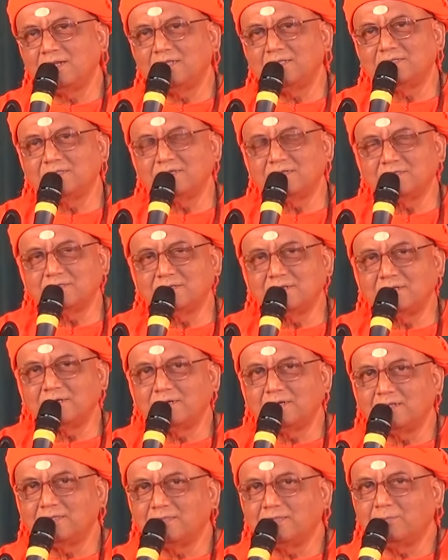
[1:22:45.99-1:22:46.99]
Teaching
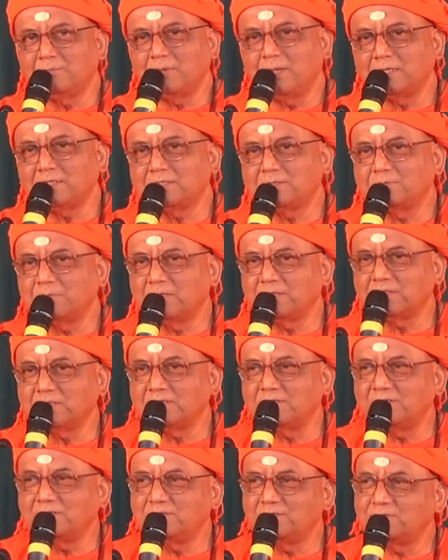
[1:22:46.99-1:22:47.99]
children, the best
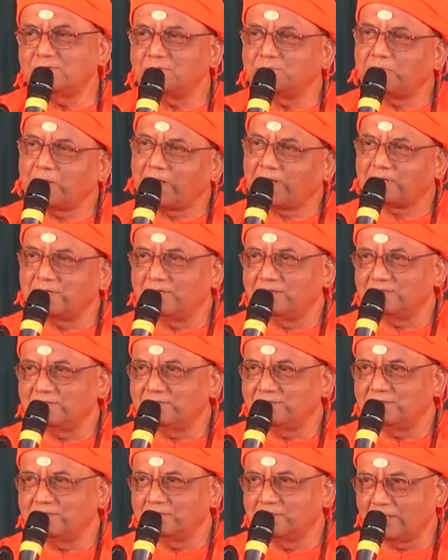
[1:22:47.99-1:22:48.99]
method is to
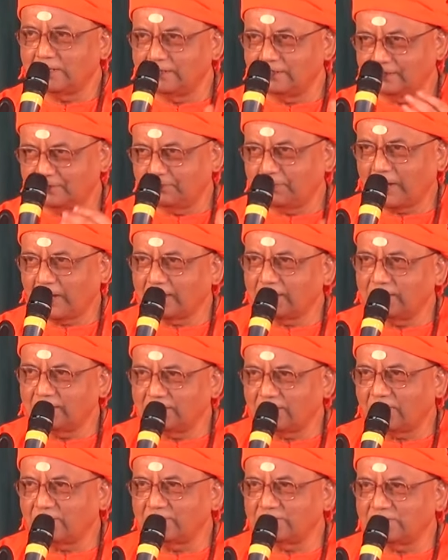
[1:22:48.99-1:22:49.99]
practice. That is,
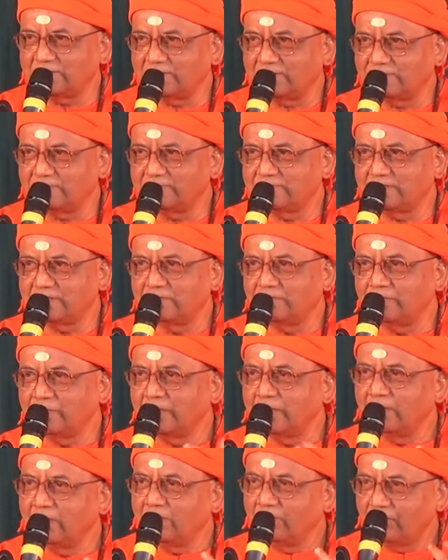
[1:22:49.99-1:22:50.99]
practice ourselves.
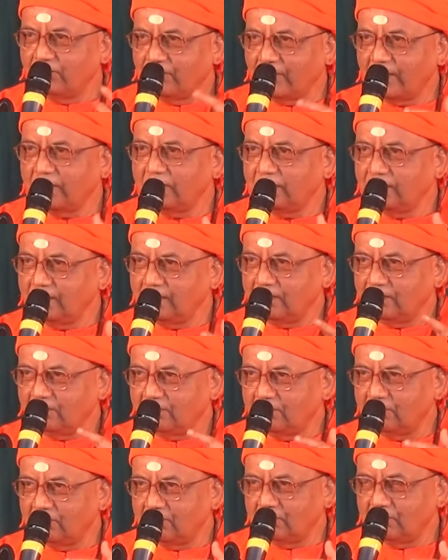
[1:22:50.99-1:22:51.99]
When
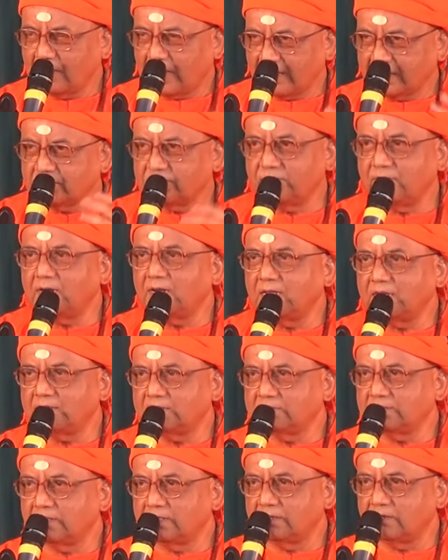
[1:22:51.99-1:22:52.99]
you
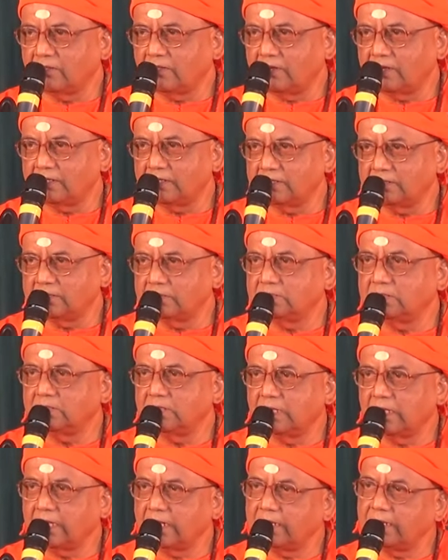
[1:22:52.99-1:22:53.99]
actualize the knowledge
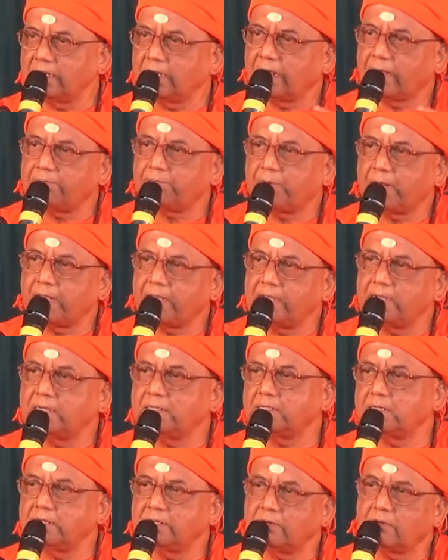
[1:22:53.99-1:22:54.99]
and apply
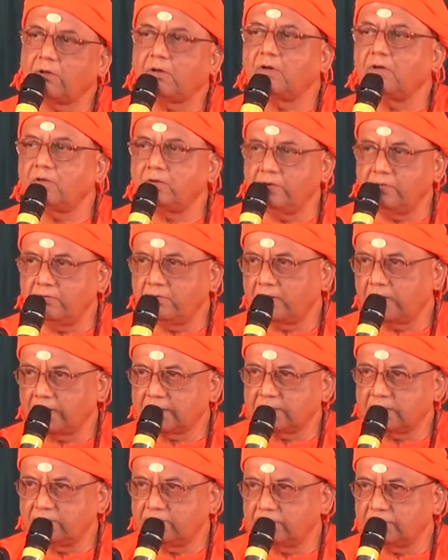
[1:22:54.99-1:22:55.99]
it in all your
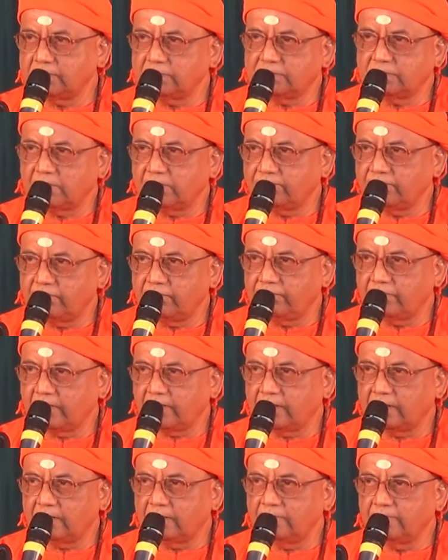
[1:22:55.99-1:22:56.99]
activities
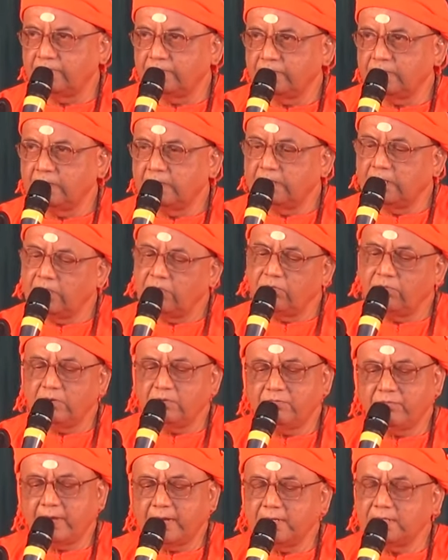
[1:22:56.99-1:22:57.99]
everywhere, you
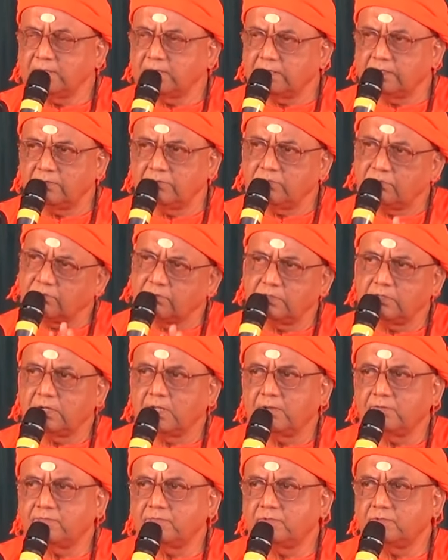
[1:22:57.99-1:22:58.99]
will find that you don't
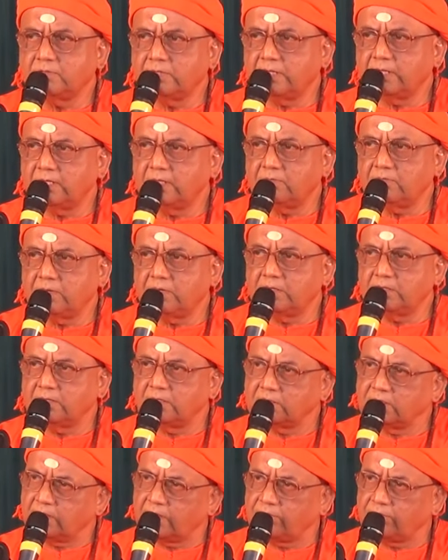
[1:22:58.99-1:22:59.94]
have to tell them anything.